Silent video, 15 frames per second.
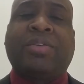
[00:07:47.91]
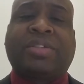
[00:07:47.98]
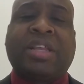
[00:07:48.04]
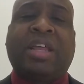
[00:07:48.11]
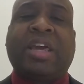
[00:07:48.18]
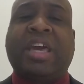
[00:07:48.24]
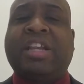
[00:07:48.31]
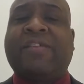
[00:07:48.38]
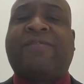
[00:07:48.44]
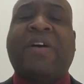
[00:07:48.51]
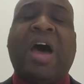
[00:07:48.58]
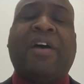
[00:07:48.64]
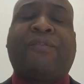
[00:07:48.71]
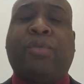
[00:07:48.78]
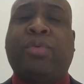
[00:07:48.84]
selling agent,
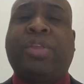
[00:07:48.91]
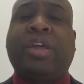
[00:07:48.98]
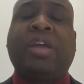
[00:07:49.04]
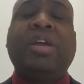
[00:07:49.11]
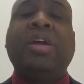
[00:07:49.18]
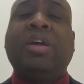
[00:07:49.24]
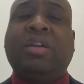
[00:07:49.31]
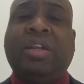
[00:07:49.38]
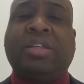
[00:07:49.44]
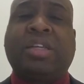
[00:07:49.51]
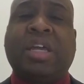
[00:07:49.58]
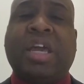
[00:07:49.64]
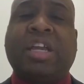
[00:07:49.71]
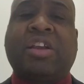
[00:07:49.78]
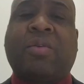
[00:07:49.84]
$5 for the
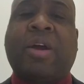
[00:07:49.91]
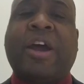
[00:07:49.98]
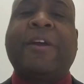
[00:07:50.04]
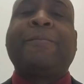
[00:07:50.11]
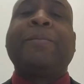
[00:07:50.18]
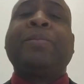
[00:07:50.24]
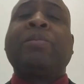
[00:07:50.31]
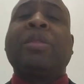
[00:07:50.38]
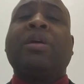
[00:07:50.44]
listing agent, right?